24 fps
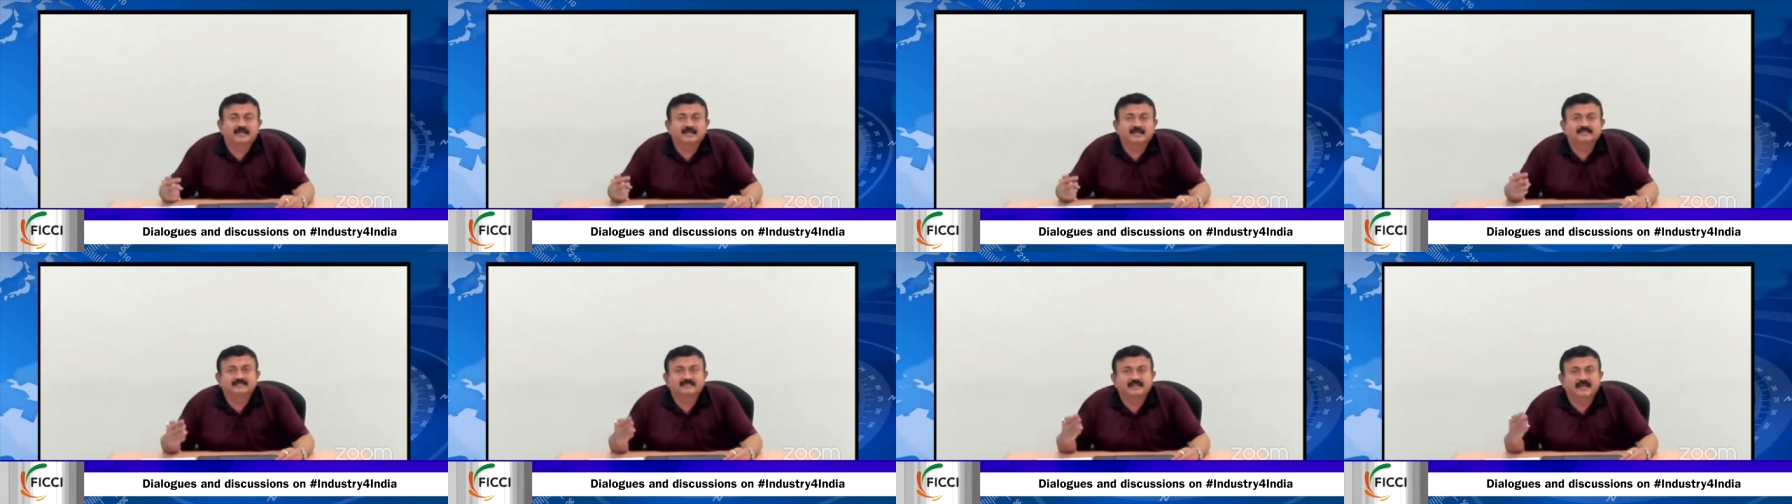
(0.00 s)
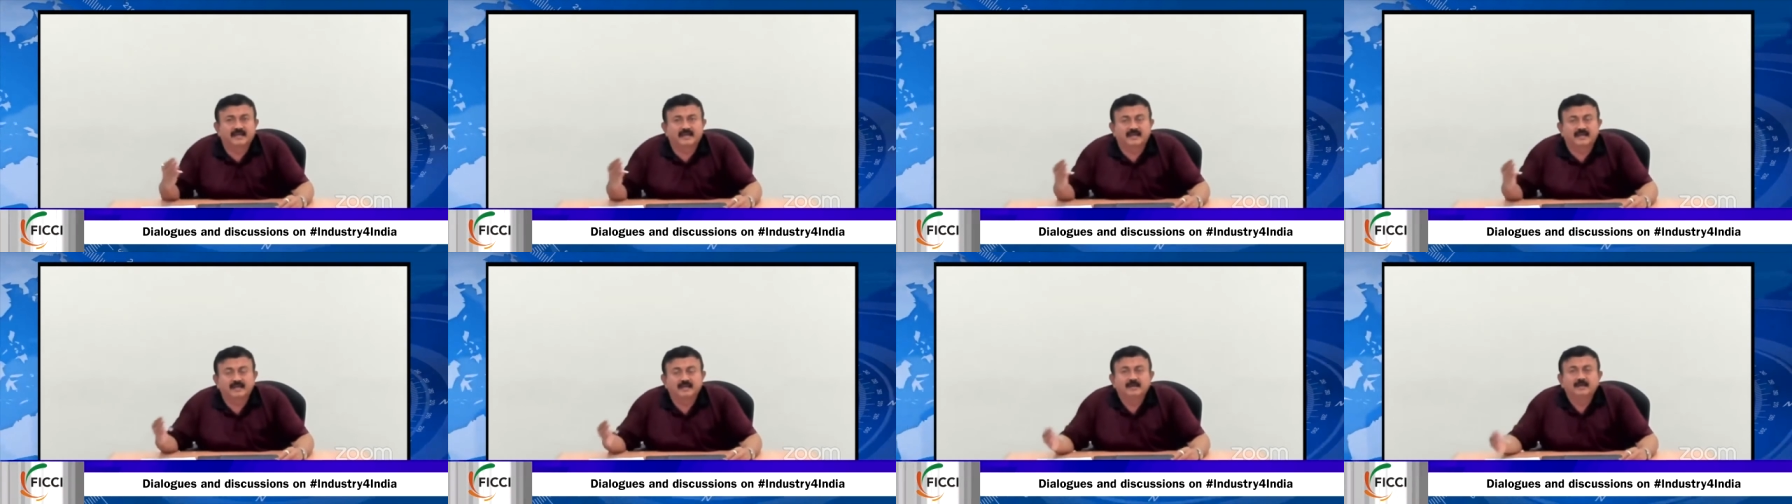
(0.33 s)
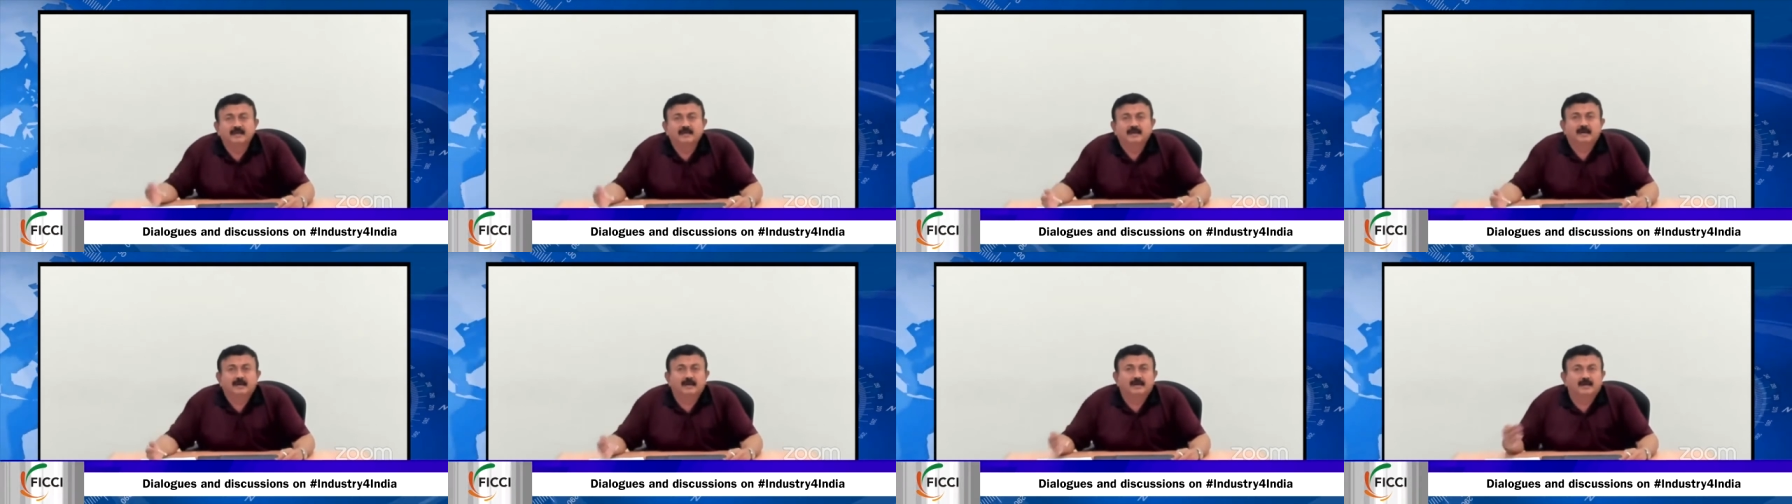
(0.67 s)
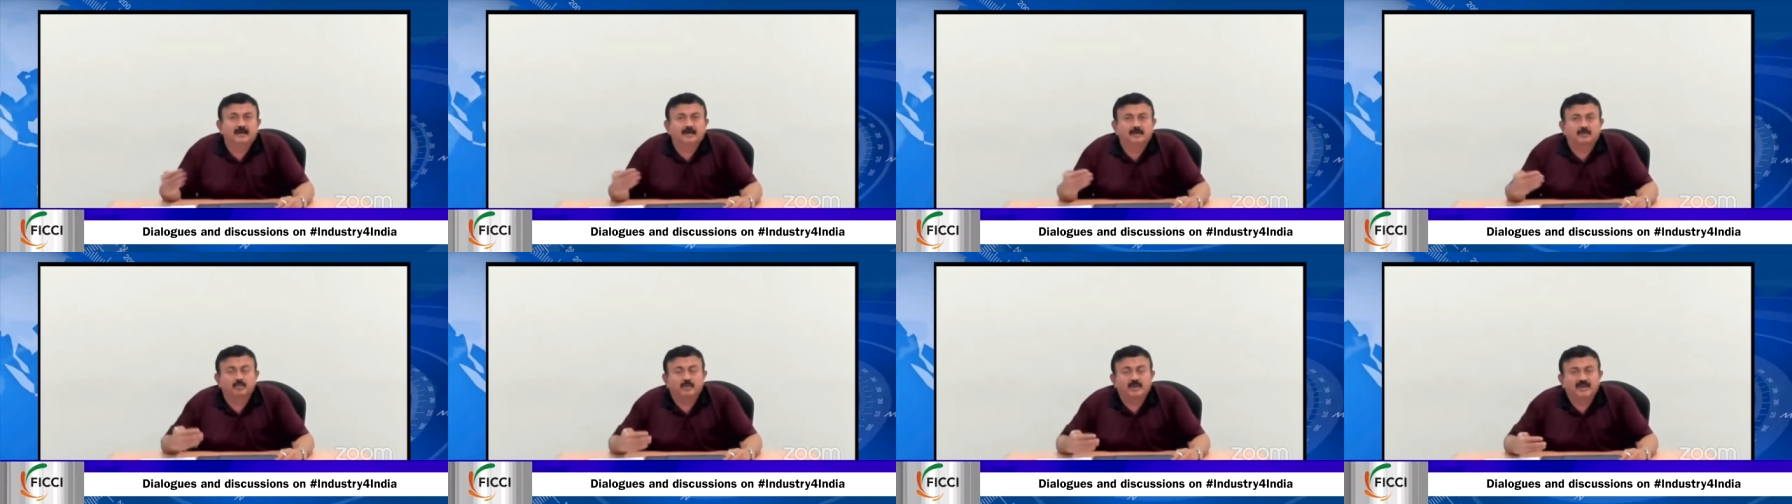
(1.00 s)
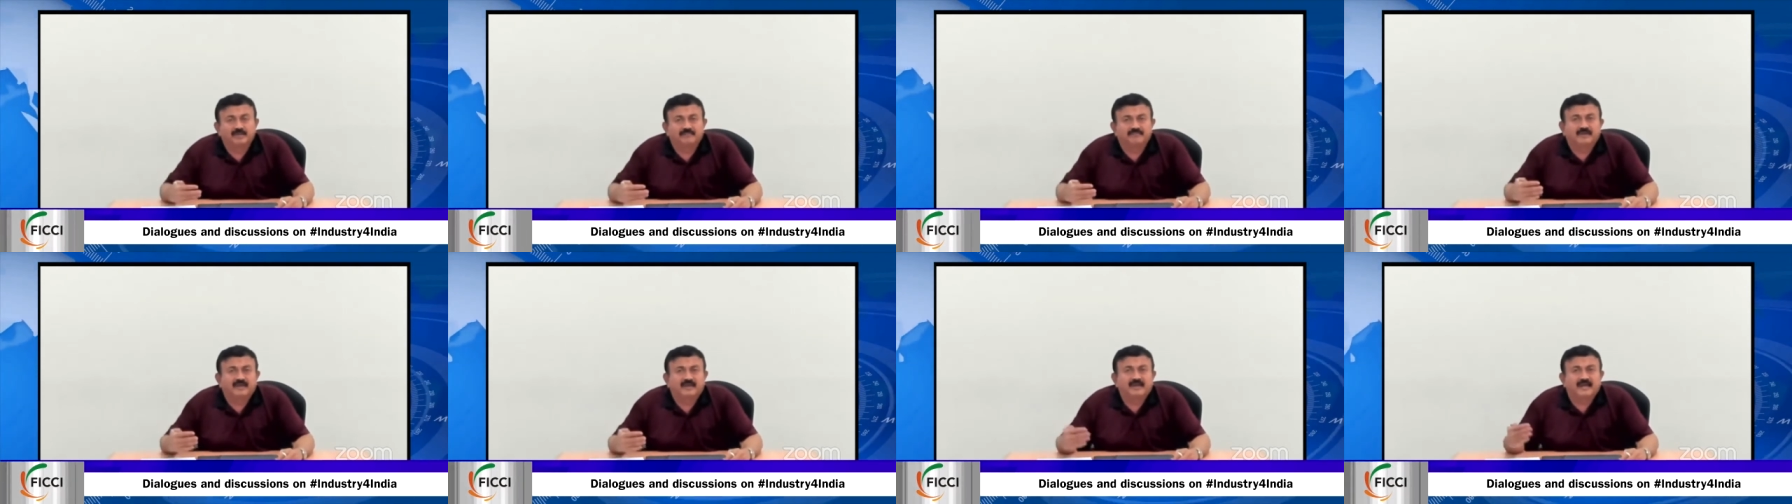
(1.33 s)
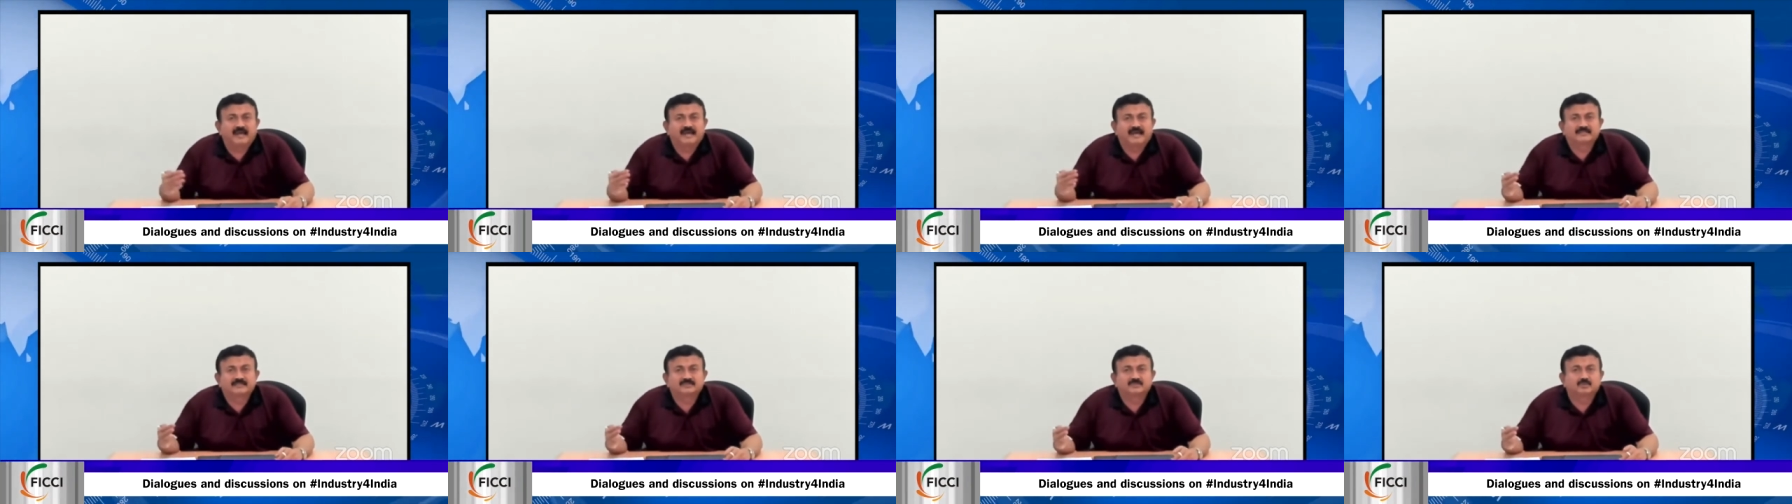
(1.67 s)
let us say, uh, 25
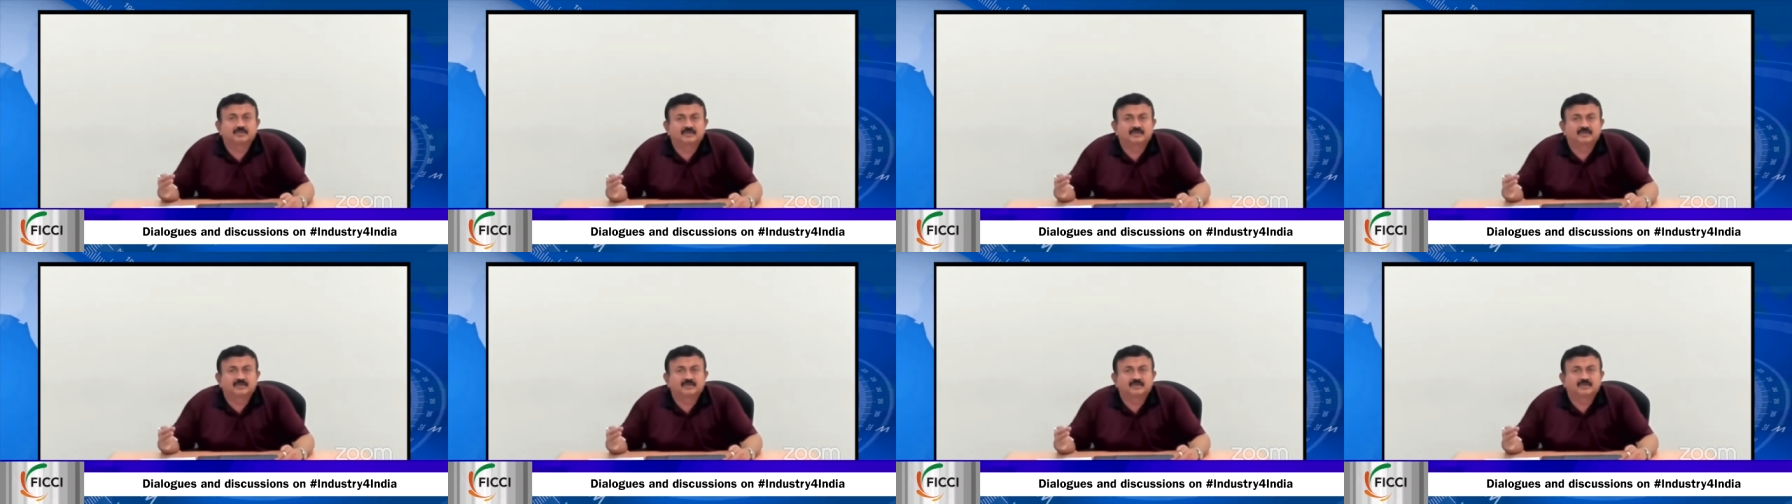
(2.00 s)
lakhs